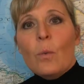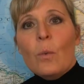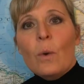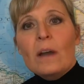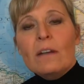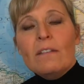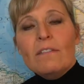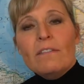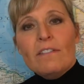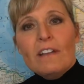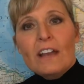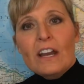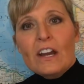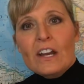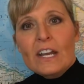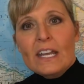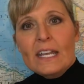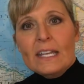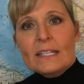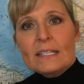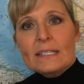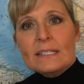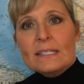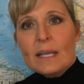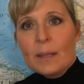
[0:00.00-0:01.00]
One
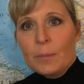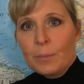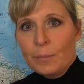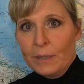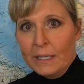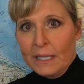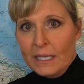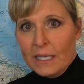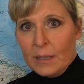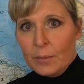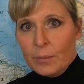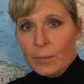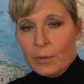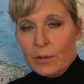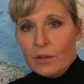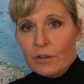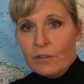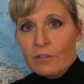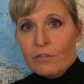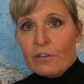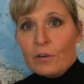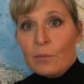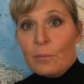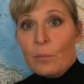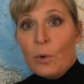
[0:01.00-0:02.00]
variance applicable
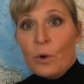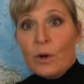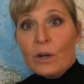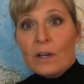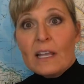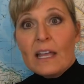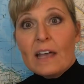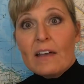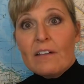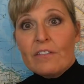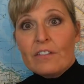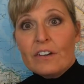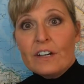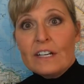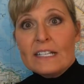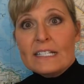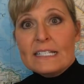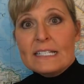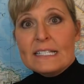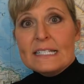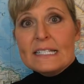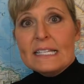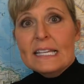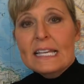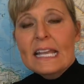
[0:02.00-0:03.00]
for board
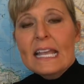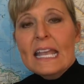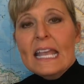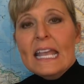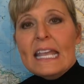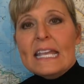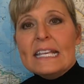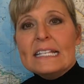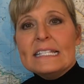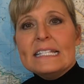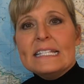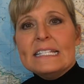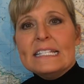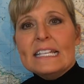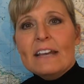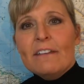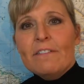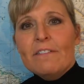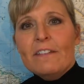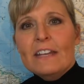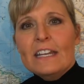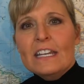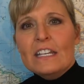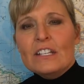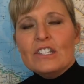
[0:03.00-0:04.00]
governance is the
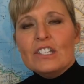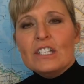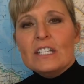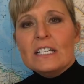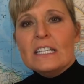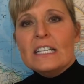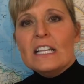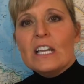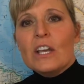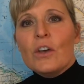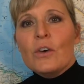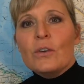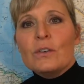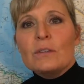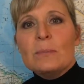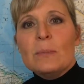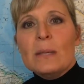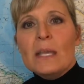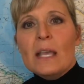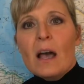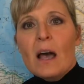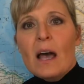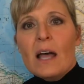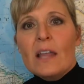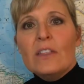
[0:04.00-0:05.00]
definition that goes
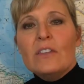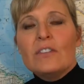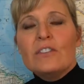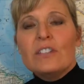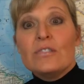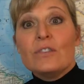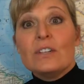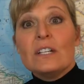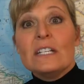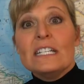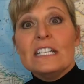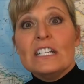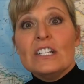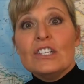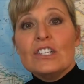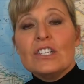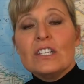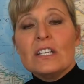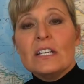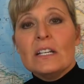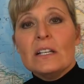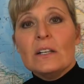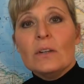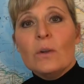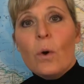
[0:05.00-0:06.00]
beyond the
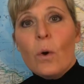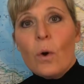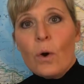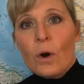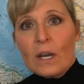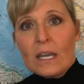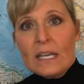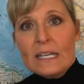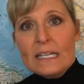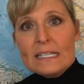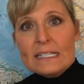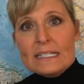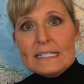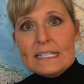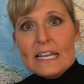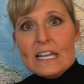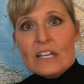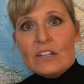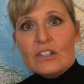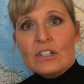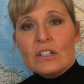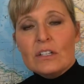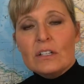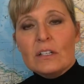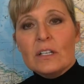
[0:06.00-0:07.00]
traditional
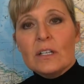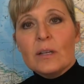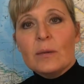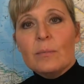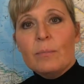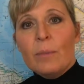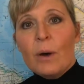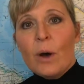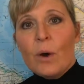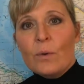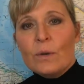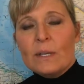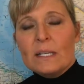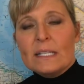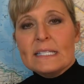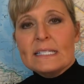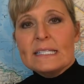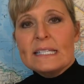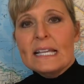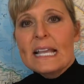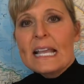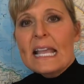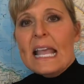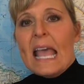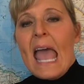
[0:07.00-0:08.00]
organizational
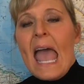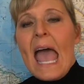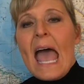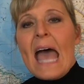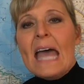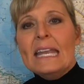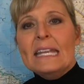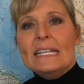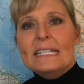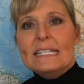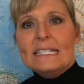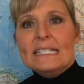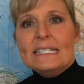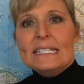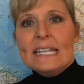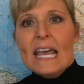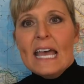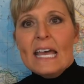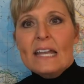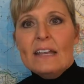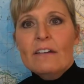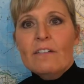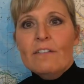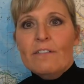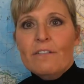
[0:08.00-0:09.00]
components and
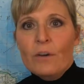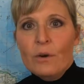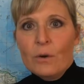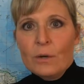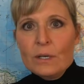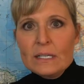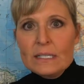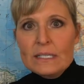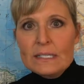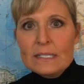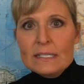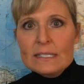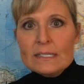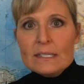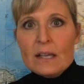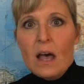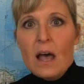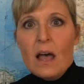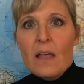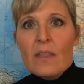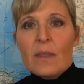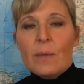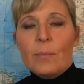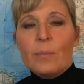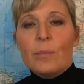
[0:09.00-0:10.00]
instead focuses
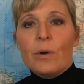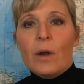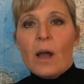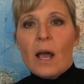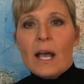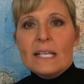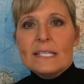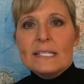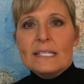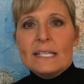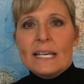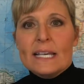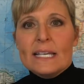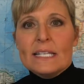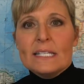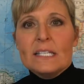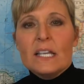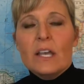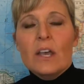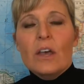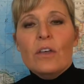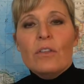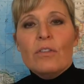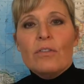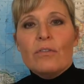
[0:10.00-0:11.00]
on the process
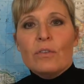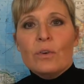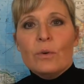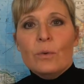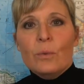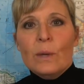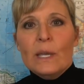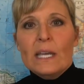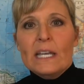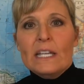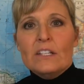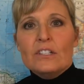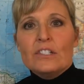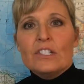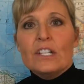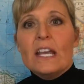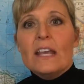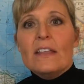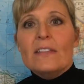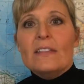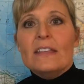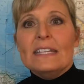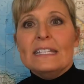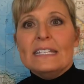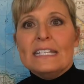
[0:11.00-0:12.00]
through which
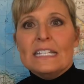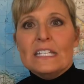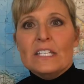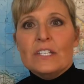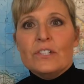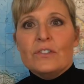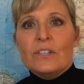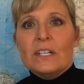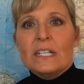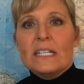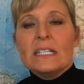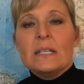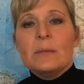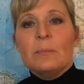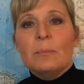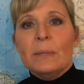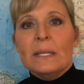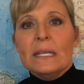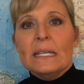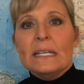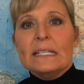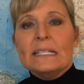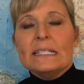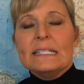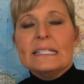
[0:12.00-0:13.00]
the district
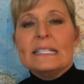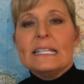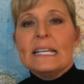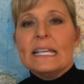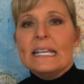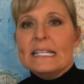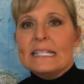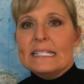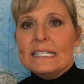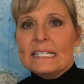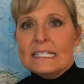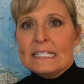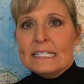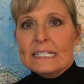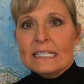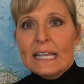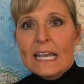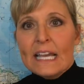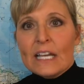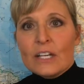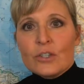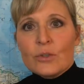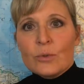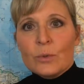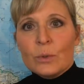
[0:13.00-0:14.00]
builds its
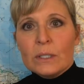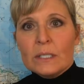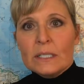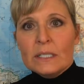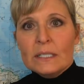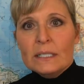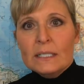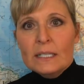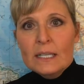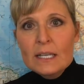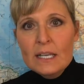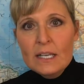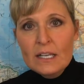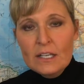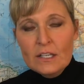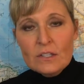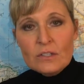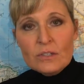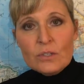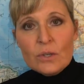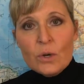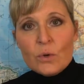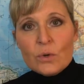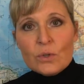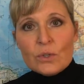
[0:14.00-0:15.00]
intellectual,
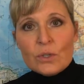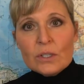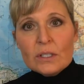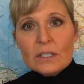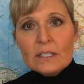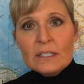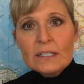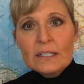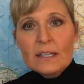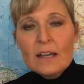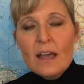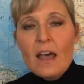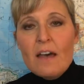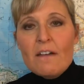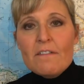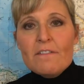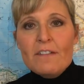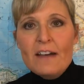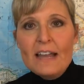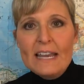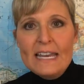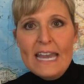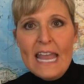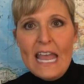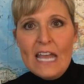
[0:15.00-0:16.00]
social,
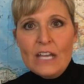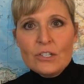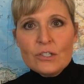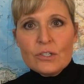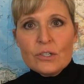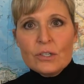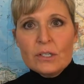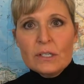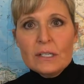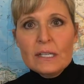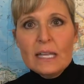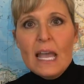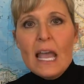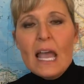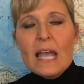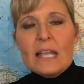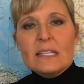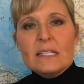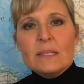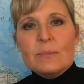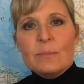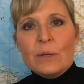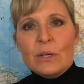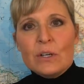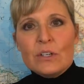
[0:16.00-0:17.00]
financial,
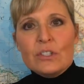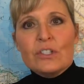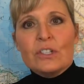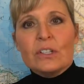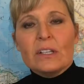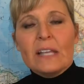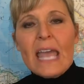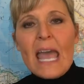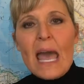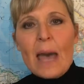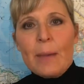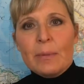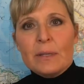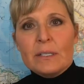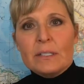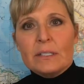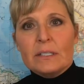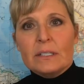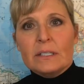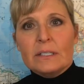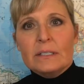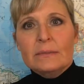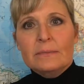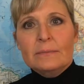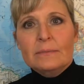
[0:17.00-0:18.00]
and spiritual
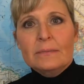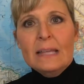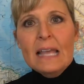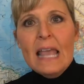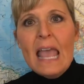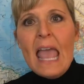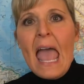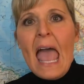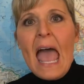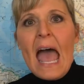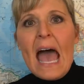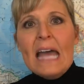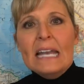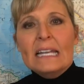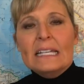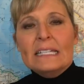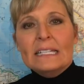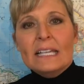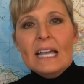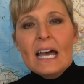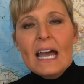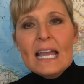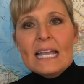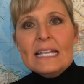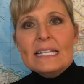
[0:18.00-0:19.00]
capital and
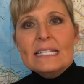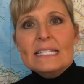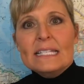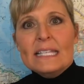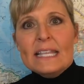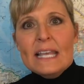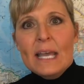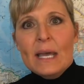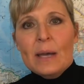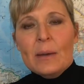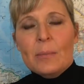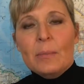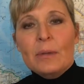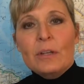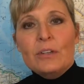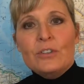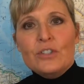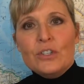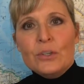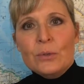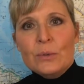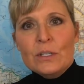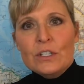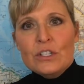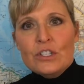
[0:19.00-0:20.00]
aligns them
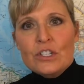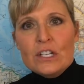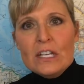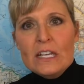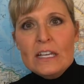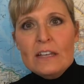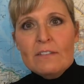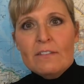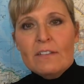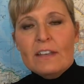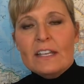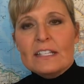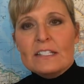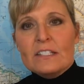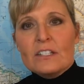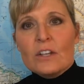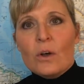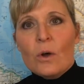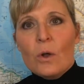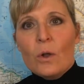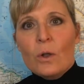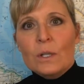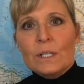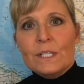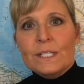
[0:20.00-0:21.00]
to achieve its
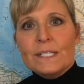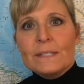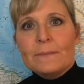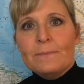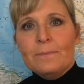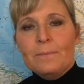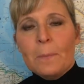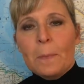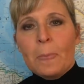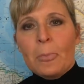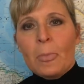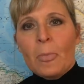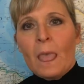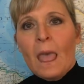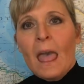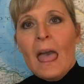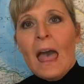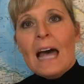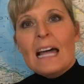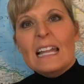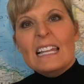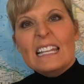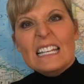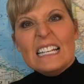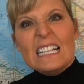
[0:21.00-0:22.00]
goals.
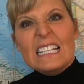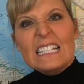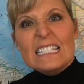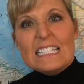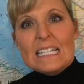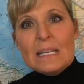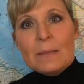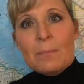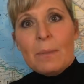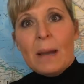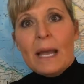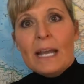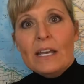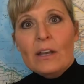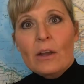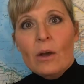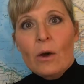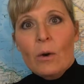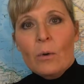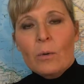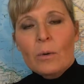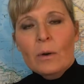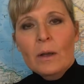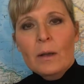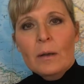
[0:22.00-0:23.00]
A little deep, I
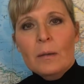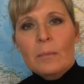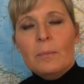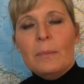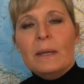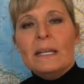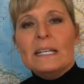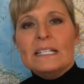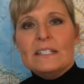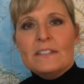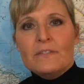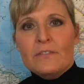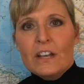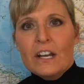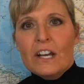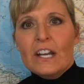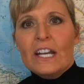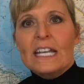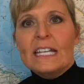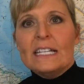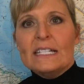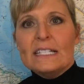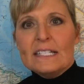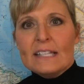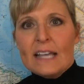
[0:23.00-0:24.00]
know, but it's very
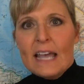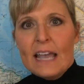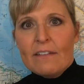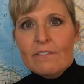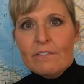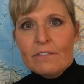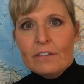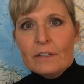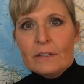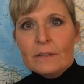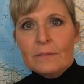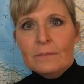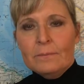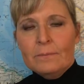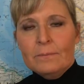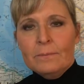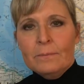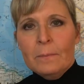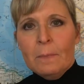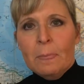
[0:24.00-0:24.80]
insightful.